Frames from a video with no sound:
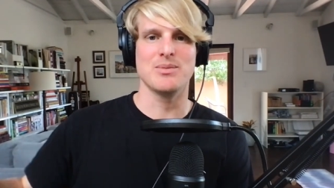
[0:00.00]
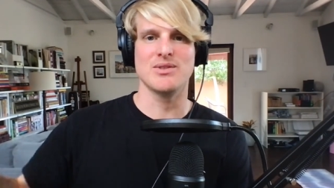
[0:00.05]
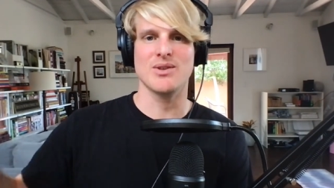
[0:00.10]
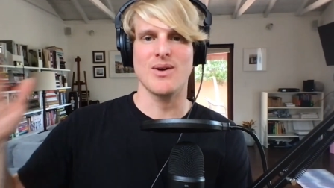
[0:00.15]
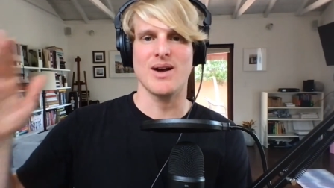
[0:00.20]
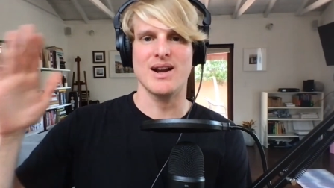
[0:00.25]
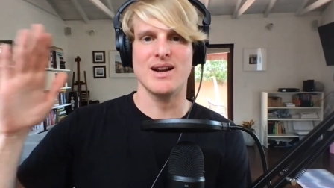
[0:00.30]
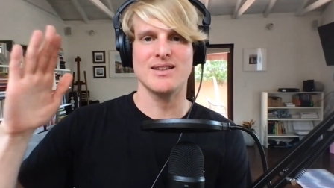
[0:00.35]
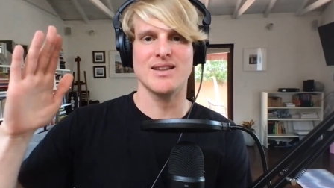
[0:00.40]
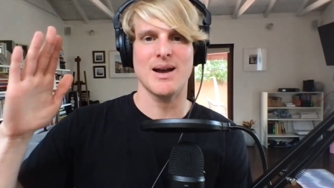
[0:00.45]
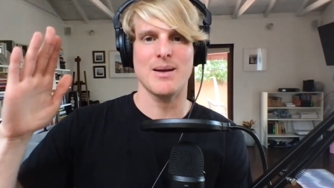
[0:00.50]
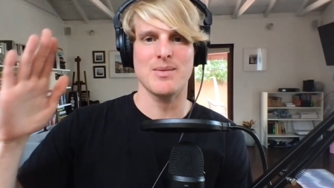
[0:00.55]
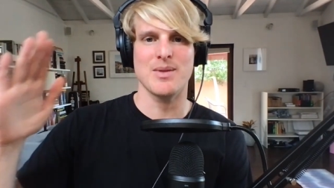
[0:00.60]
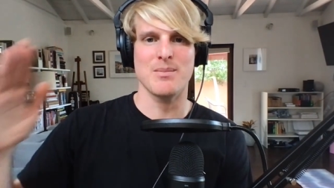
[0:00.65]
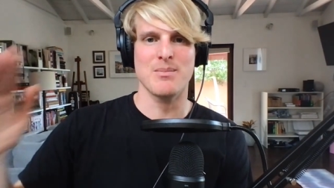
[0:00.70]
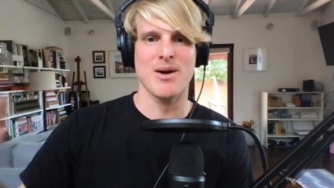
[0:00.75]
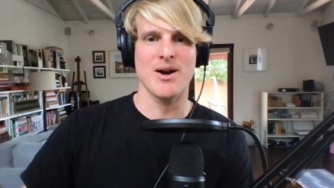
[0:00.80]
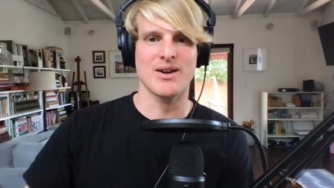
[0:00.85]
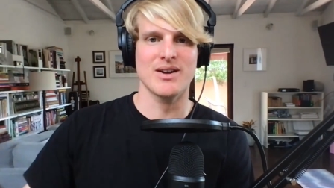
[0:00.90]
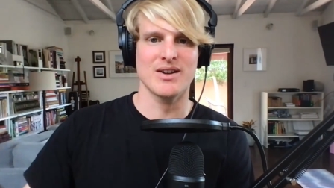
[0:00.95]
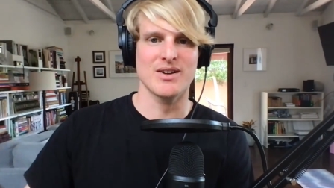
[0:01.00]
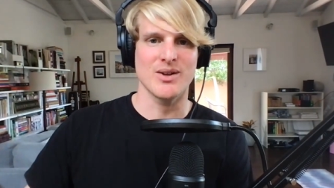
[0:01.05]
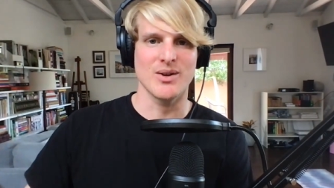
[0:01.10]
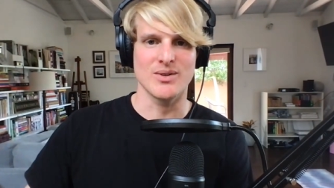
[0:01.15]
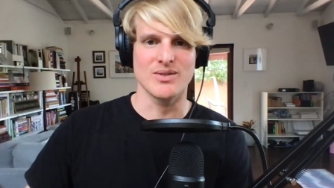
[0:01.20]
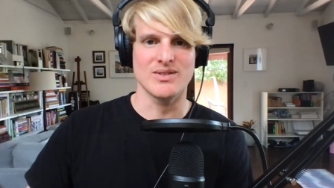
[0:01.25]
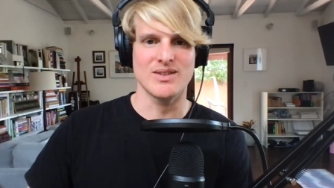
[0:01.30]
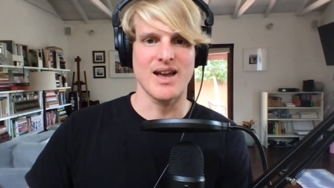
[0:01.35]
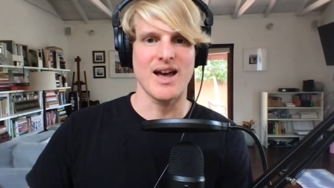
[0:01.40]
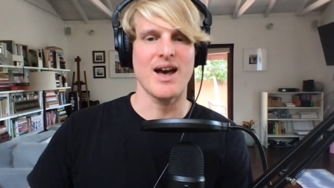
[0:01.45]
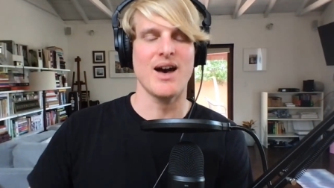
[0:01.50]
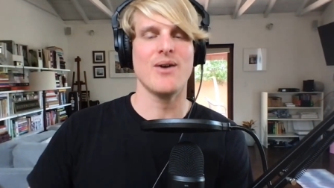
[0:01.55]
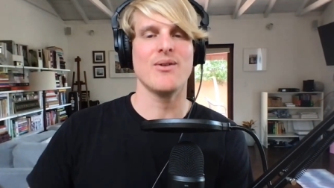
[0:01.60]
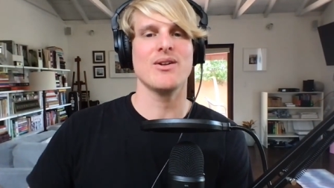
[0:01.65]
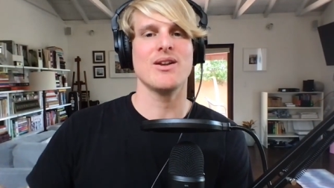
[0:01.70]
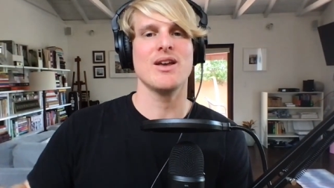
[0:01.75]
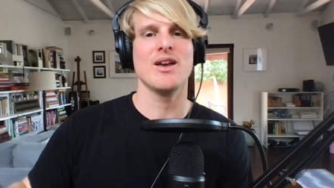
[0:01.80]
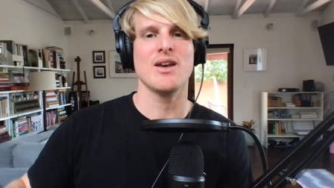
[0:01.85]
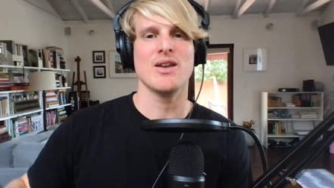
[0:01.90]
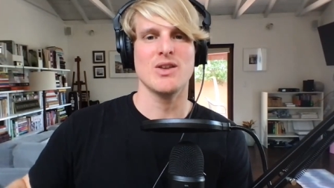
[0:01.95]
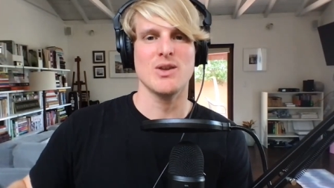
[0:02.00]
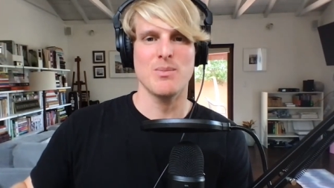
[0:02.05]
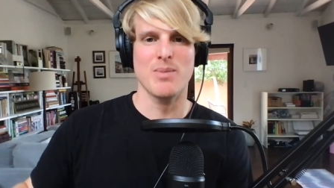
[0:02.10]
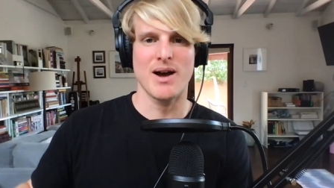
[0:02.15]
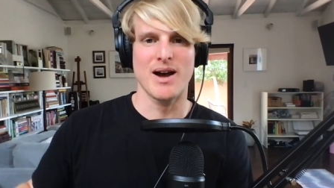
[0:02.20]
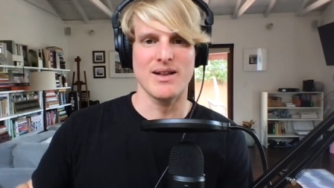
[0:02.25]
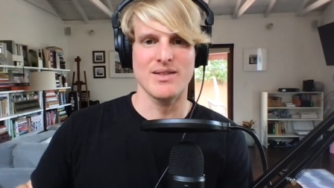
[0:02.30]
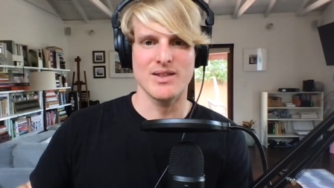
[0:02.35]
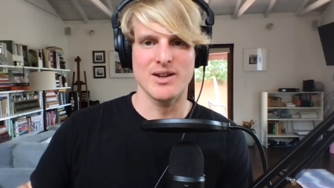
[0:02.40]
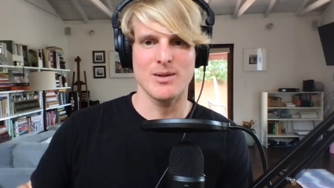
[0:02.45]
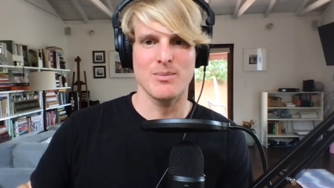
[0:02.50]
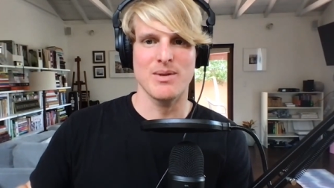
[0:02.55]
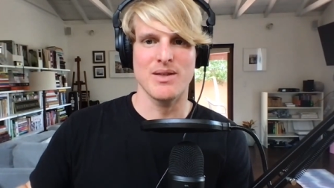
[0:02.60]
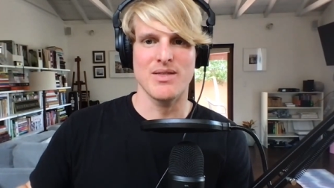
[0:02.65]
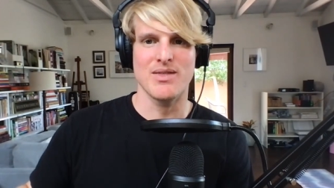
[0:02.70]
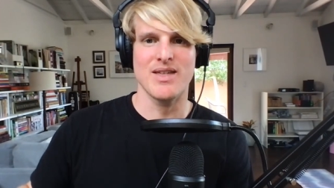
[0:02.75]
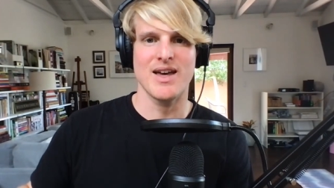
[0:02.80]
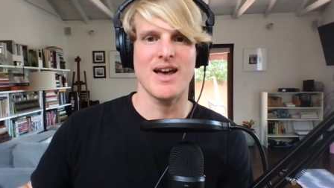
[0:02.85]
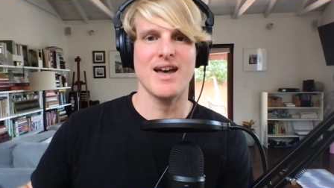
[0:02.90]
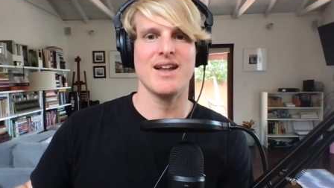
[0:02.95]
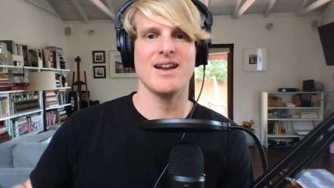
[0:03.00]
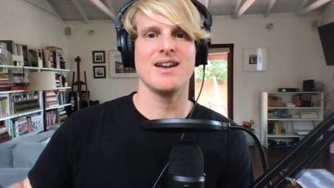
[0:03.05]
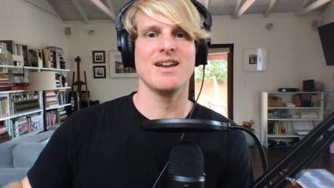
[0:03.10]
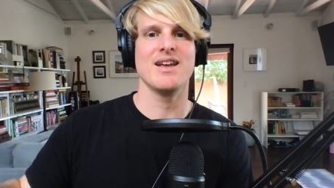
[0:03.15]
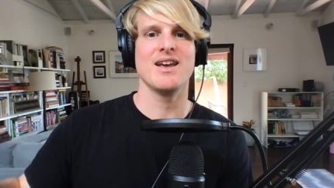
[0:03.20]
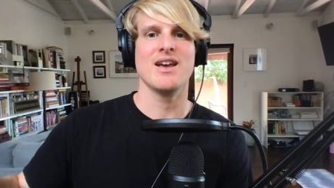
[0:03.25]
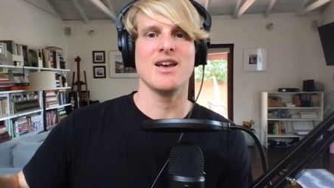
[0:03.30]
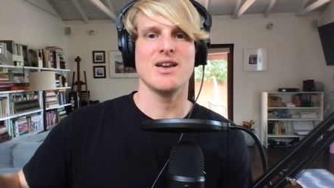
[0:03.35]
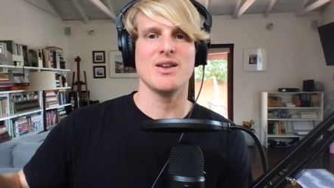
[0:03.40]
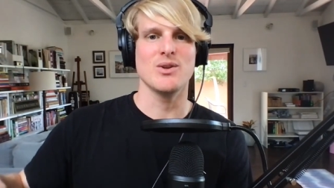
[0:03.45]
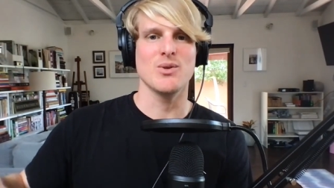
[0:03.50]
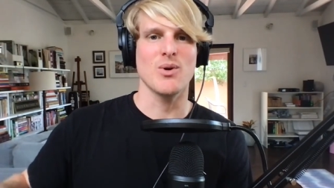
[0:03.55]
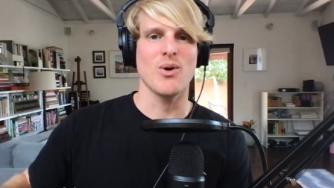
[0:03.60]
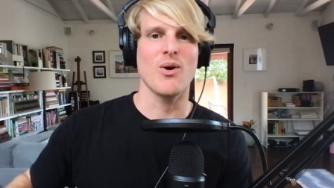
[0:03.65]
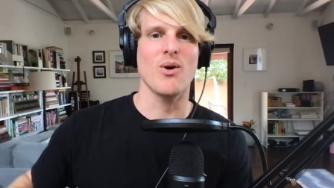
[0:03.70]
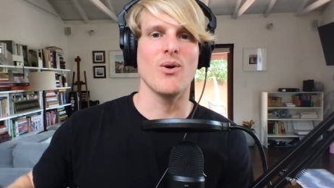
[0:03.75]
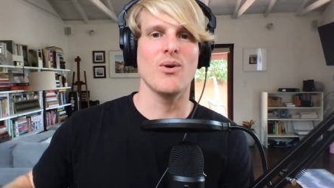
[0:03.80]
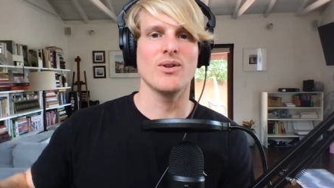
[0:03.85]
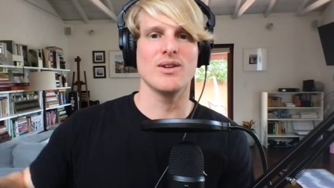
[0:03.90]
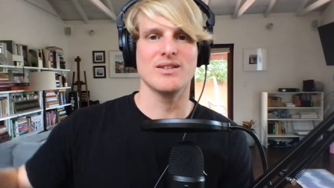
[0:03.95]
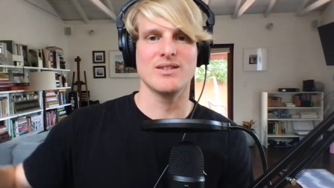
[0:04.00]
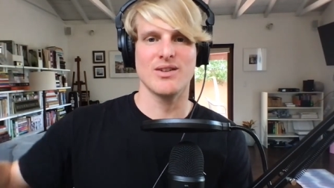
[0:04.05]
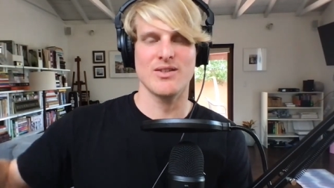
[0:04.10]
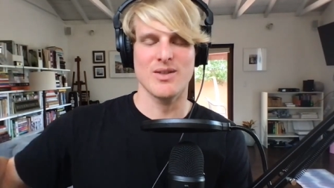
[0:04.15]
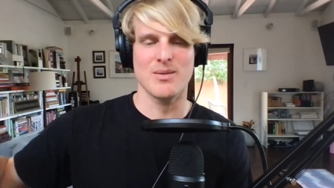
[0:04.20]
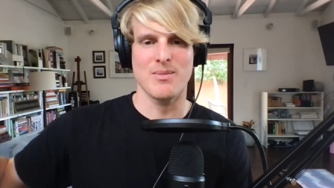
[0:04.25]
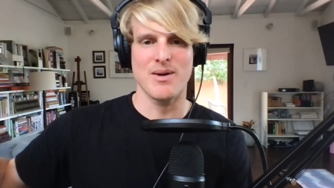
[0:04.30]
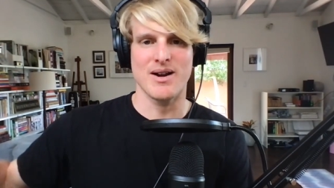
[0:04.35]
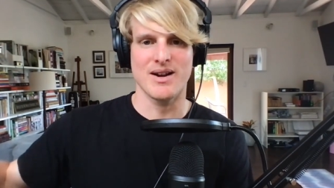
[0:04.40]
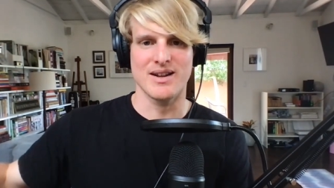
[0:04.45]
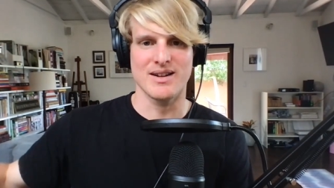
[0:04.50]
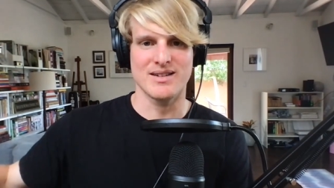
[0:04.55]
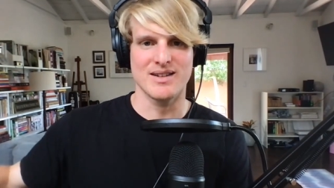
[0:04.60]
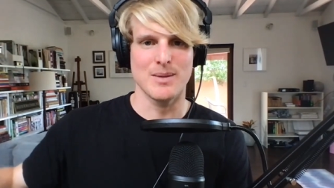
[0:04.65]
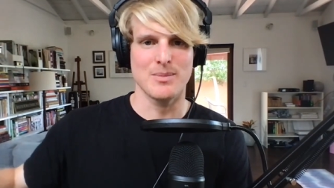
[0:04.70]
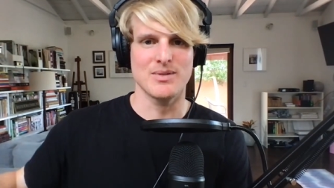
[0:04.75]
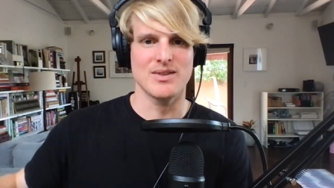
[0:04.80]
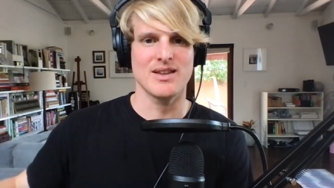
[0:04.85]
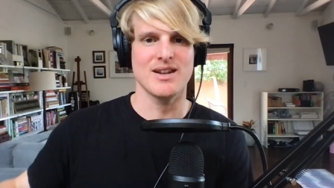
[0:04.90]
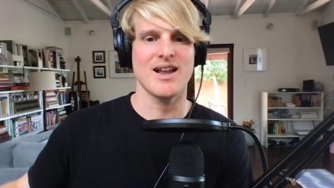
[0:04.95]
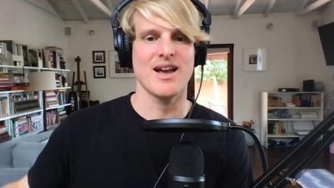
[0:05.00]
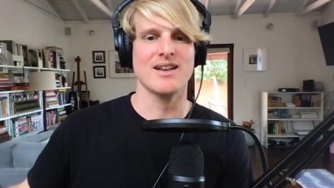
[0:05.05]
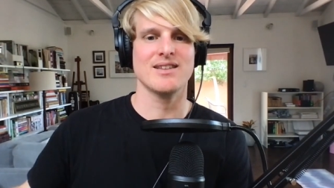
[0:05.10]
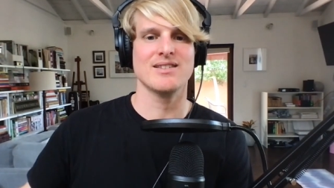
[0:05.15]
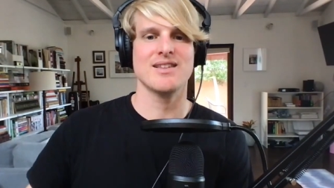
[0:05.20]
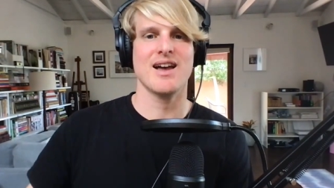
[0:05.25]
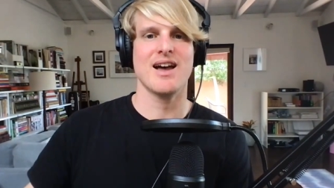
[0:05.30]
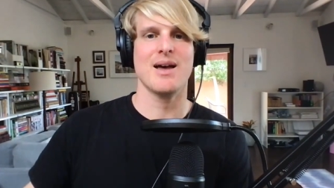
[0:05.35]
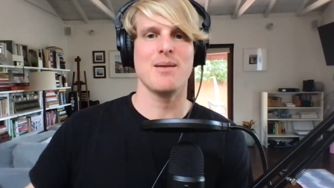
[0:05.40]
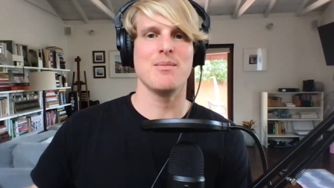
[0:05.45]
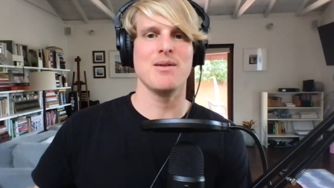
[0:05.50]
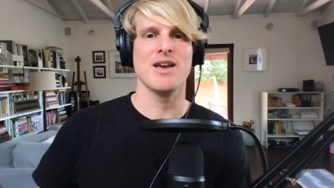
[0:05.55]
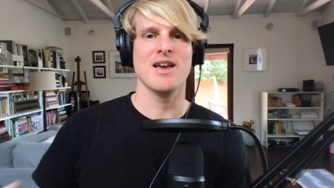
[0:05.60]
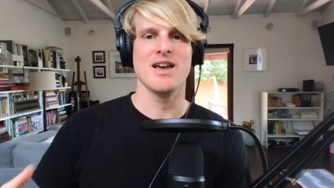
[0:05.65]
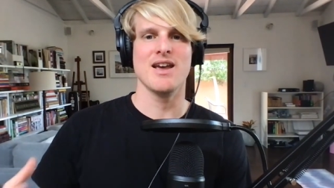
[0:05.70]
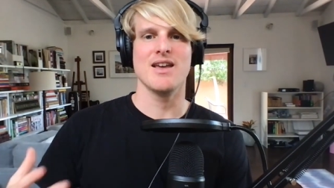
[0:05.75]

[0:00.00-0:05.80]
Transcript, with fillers: So anytime the market goes down, you buy a little bit then, you hold until the market dips the next time.